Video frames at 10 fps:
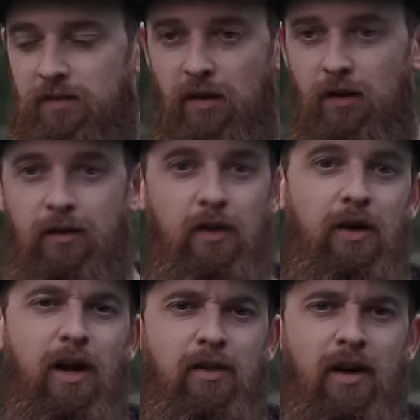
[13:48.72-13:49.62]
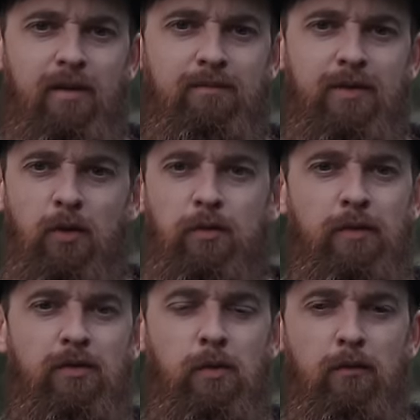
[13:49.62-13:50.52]
So I don't know how that
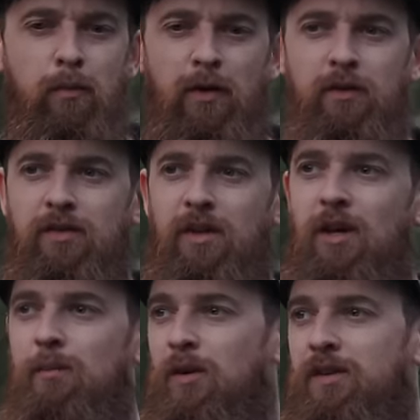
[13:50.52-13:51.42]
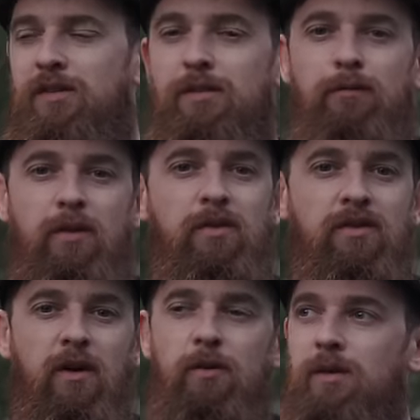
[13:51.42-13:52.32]
corresponds to other boats, but it doesn't feel
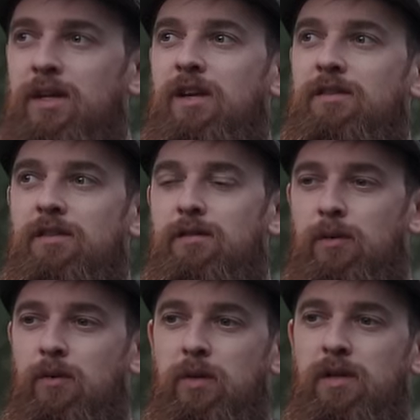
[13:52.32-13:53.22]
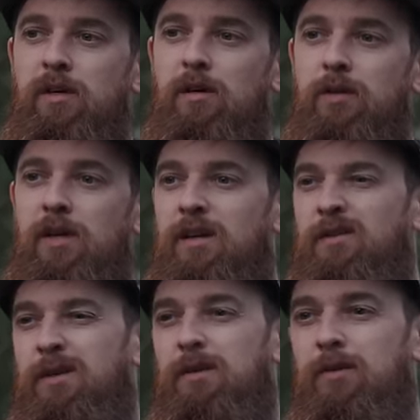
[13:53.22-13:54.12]
slow. It gets to the spot quick enough.
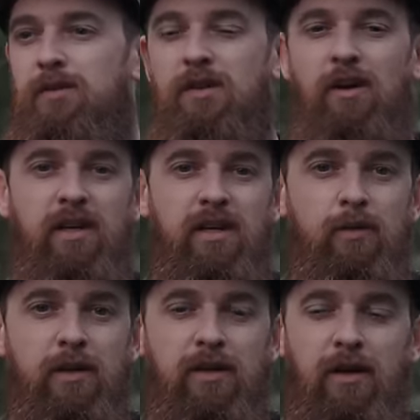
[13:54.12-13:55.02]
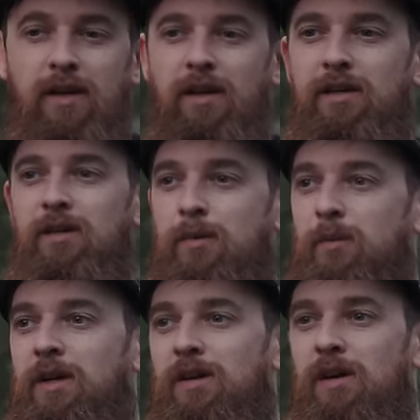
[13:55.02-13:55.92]
I think if it was going any quicker, you'd
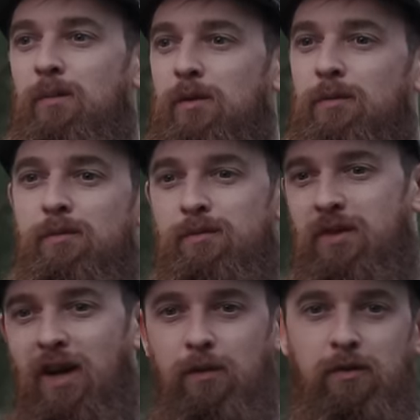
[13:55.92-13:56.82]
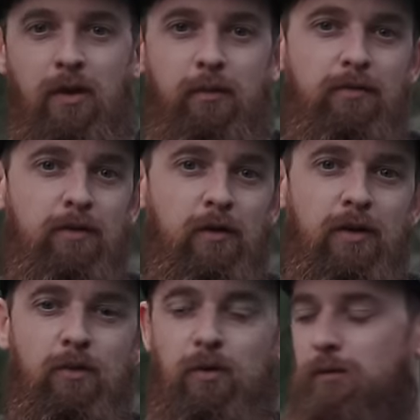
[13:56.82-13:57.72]
probably end up with tangles coming off the
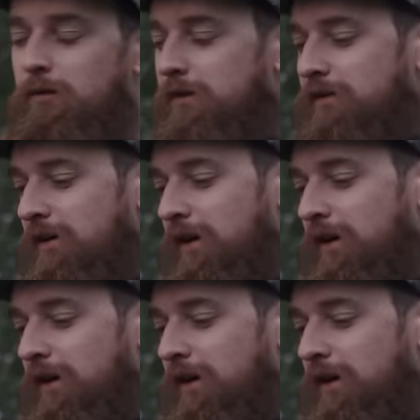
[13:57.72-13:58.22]
reel or things like